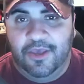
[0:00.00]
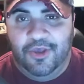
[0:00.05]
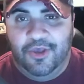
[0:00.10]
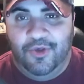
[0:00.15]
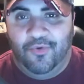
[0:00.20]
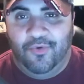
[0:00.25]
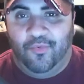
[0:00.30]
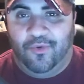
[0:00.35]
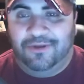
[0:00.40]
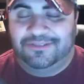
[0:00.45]

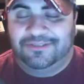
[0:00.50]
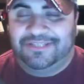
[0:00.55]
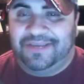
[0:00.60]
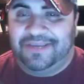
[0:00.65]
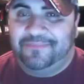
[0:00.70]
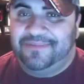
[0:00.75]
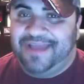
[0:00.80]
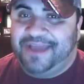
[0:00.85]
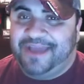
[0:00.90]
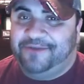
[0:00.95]
What's
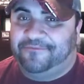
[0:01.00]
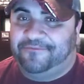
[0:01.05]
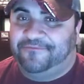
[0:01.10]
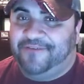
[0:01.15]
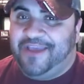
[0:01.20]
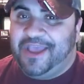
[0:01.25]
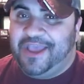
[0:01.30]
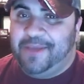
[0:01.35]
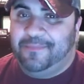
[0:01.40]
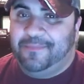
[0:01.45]
up, Niner
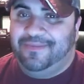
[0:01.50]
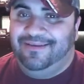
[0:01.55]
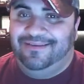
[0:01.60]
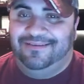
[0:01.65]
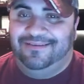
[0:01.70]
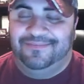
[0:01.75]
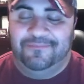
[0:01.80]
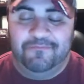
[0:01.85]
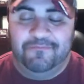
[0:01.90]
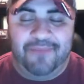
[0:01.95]
fam?
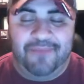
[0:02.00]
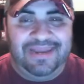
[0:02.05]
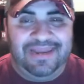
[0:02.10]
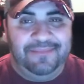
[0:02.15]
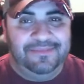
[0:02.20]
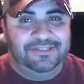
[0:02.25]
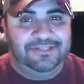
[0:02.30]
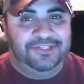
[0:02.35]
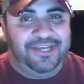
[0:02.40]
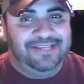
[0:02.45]
My
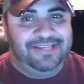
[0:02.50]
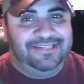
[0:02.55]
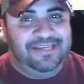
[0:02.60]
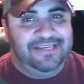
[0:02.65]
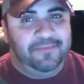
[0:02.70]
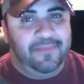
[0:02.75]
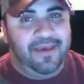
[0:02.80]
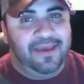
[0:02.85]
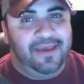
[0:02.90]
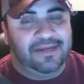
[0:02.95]
name is
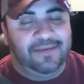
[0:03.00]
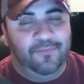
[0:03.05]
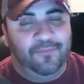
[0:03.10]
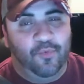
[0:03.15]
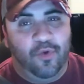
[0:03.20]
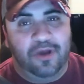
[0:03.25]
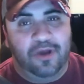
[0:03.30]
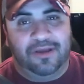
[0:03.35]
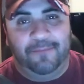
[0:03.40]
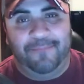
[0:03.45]
JT Magnum.
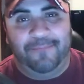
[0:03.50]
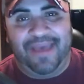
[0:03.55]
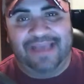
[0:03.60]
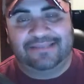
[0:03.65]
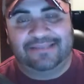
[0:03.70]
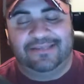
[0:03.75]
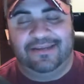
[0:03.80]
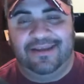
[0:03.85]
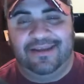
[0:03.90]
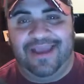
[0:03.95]
Welcome
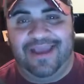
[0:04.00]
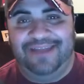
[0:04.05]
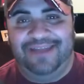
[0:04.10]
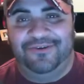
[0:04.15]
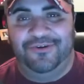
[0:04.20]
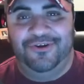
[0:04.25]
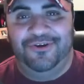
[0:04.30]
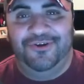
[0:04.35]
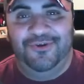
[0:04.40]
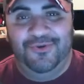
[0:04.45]
back to
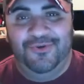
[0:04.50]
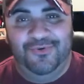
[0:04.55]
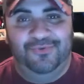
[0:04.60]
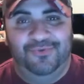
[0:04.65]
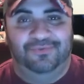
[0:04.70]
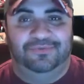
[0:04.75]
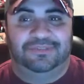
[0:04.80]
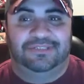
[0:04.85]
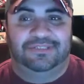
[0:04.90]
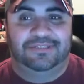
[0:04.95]
Niner
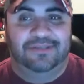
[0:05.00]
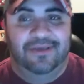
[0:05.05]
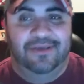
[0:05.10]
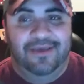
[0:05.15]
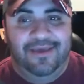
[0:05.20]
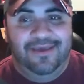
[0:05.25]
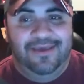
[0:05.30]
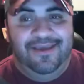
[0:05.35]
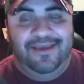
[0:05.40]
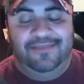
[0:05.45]
News.
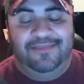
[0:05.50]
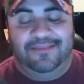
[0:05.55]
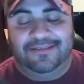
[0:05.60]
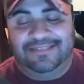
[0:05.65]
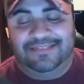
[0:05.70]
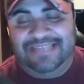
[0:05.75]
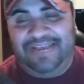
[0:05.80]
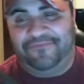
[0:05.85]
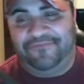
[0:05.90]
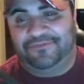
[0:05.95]
The
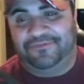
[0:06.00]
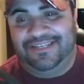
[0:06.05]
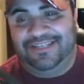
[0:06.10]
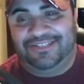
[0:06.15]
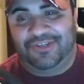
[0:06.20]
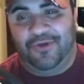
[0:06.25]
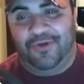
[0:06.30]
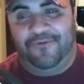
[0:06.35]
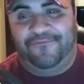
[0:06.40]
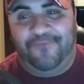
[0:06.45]
San
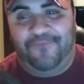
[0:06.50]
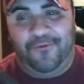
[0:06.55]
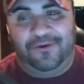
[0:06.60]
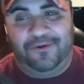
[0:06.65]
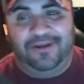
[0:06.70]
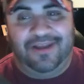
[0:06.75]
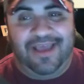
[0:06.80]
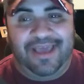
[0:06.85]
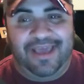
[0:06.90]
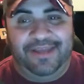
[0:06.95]
Francisco
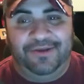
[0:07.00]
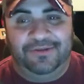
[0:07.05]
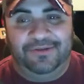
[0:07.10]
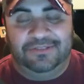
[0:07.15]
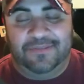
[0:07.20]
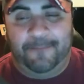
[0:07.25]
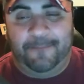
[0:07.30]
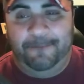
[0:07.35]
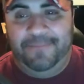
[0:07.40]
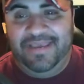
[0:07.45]

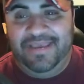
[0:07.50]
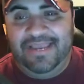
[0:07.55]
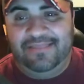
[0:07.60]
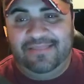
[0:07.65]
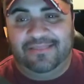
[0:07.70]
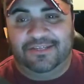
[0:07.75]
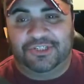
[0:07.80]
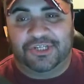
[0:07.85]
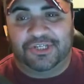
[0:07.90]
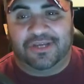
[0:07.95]
49ers beat
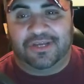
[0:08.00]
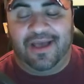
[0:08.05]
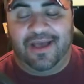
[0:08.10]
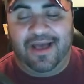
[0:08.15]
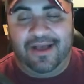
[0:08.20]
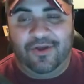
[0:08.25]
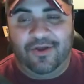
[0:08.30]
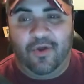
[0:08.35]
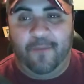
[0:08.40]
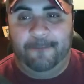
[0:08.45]
the
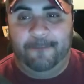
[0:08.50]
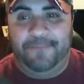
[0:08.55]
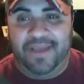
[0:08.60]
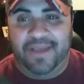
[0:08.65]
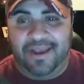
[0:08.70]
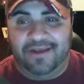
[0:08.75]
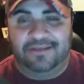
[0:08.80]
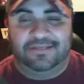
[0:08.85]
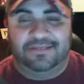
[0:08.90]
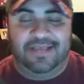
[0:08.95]
Chicago
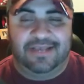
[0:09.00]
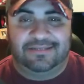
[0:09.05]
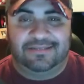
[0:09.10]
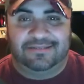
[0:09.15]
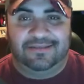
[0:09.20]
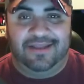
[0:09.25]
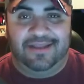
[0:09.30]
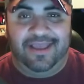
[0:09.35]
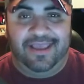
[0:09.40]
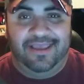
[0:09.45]
Bears
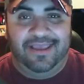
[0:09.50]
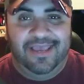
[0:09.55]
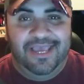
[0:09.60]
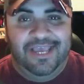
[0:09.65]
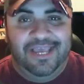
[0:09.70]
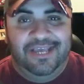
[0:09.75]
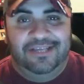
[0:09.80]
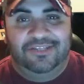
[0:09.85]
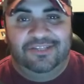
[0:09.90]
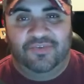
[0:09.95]
yesterday,
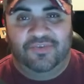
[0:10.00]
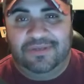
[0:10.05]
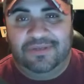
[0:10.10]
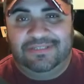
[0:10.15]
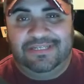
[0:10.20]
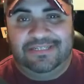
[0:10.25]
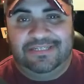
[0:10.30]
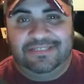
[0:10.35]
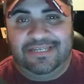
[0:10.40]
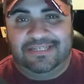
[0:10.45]

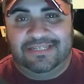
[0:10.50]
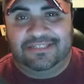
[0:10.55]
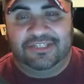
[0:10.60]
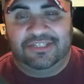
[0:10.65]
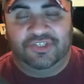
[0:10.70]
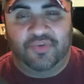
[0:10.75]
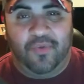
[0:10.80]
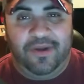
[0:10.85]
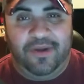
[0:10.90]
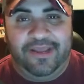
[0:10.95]

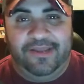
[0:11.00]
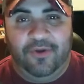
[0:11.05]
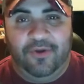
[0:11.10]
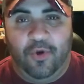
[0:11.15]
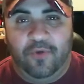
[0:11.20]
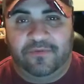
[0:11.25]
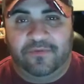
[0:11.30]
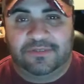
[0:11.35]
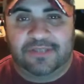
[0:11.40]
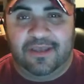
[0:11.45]
26-20 in
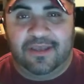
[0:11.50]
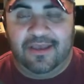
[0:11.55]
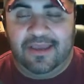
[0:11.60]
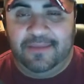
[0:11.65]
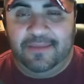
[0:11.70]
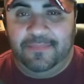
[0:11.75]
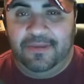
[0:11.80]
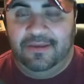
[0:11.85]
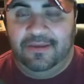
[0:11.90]
overtime.